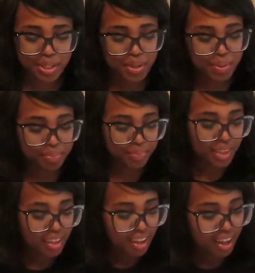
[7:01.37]
So
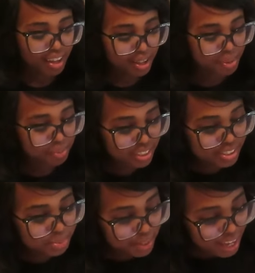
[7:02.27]

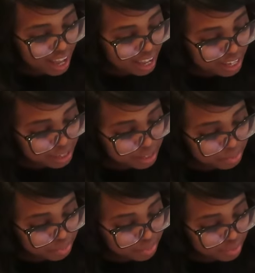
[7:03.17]
this week I
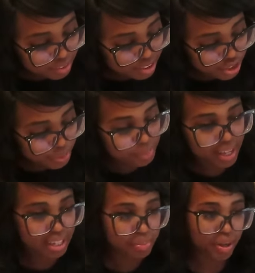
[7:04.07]
am doing
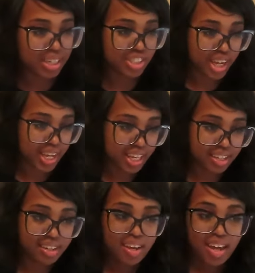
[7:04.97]
my e-brand
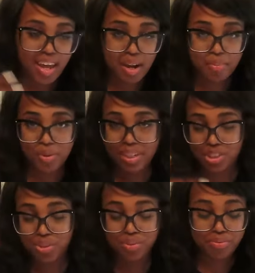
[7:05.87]
check-in, and I'm going
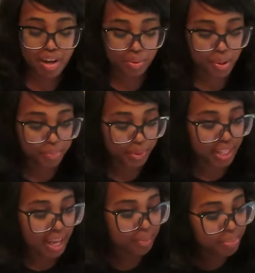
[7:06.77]
to follow up with
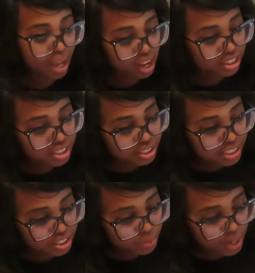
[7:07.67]
that. I also
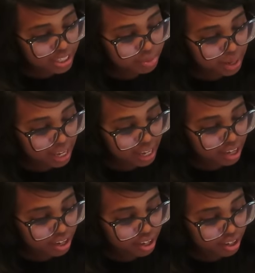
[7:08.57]
need to wash my
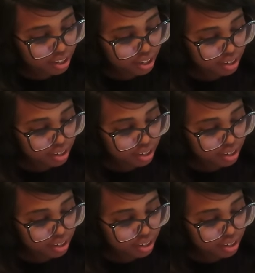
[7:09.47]
hair